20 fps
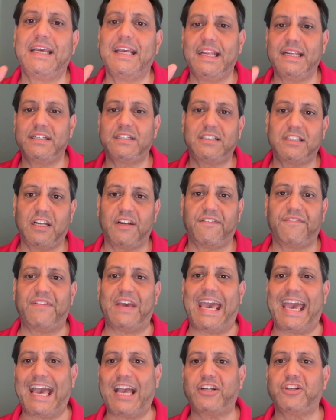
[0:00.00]
instead of
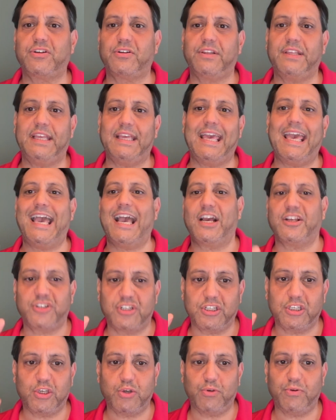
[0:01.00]
actually
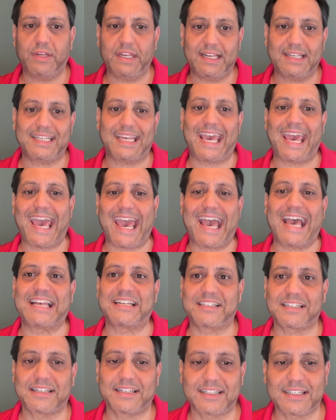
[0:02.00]
executing
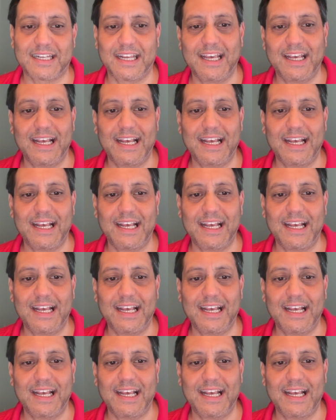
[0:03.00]
tasks.